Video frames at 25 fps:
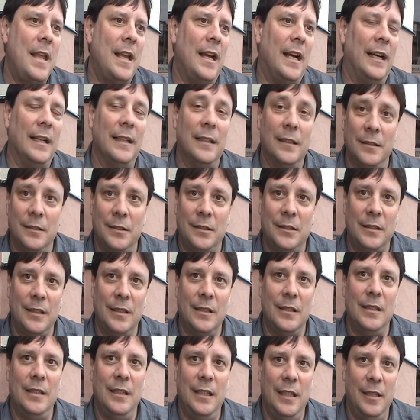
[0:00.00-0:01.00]
I
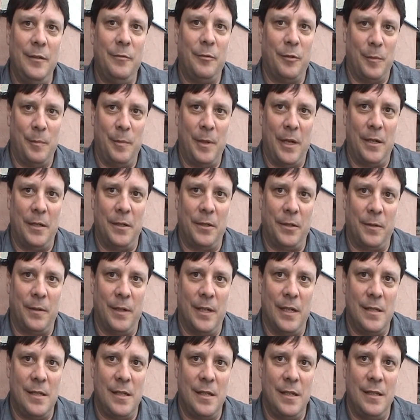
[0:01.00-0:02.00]
understand the need for better
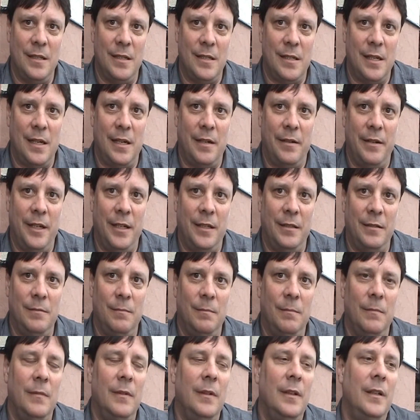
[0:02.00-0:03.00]
transit in this area.
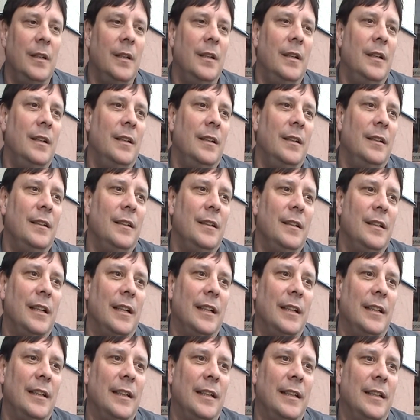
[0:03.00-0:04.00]

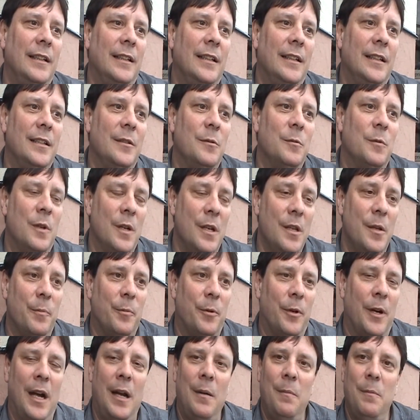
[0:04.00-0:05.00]
And one of the
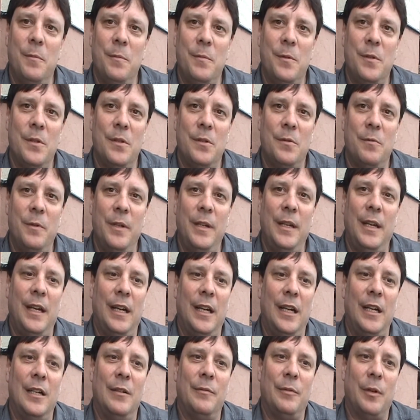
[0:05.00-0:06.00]
problems is we
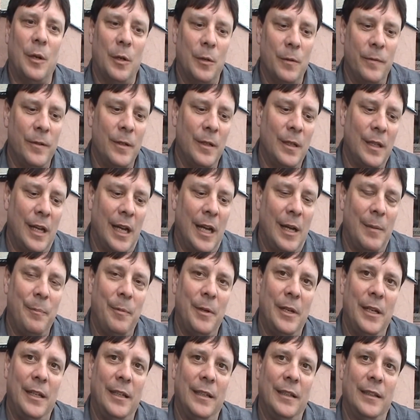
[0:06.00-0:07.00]
have
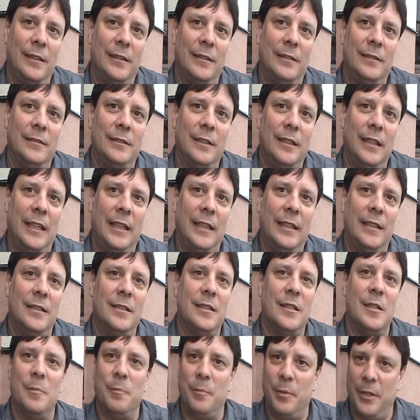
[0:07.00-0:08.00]
overlapping and
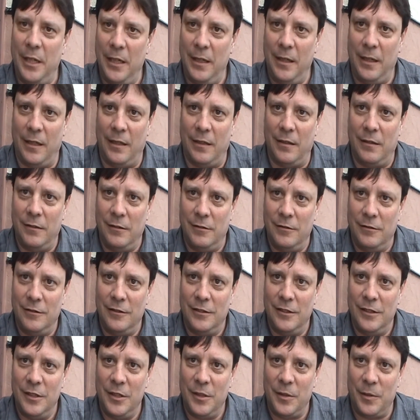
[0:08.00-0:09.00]
competing
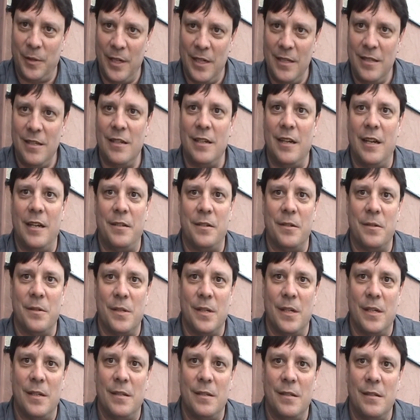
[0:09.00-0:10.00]
transit
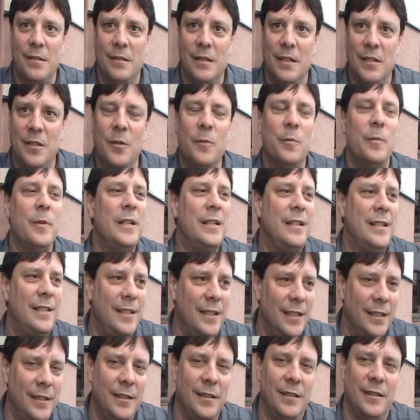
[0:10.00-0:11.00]
agencies. It's a
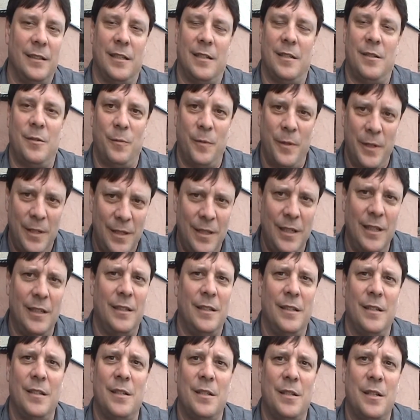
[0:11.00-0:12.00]
ridiculous,
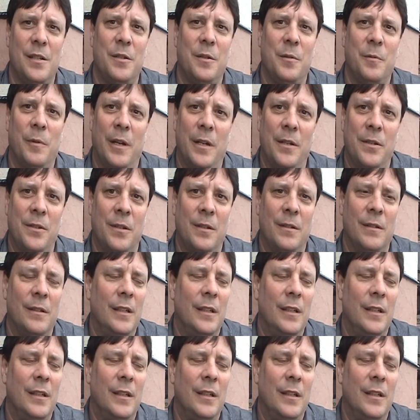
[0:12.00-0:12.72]
ridiculous situation.